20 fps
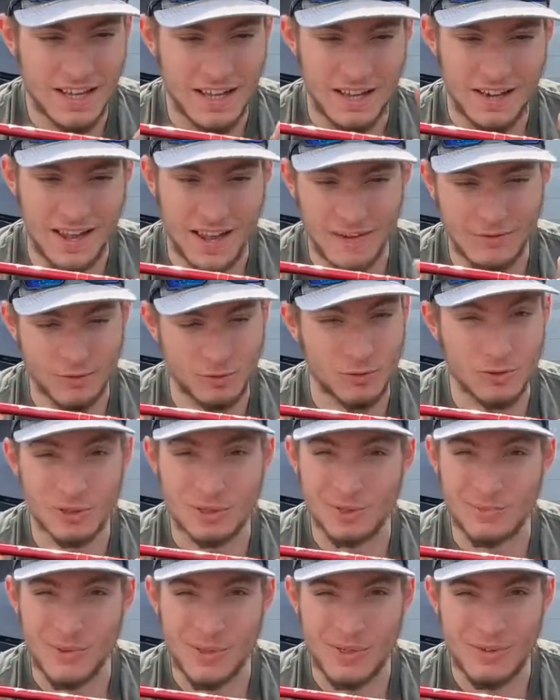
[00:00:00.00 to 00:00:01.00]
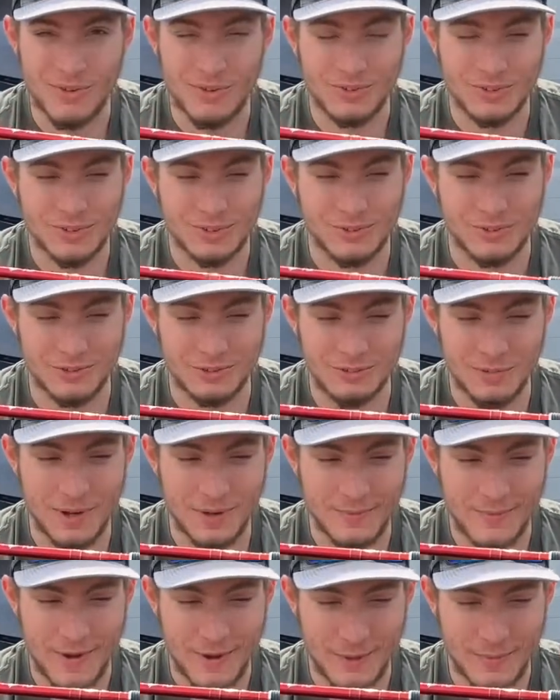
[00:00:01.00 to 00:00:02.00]
and everyone should be throwing this for
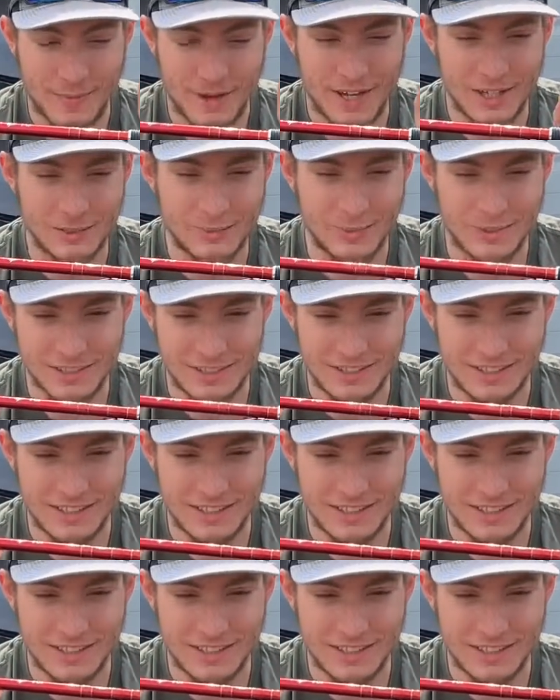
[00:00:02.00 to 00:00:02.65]
smallmouth bass, because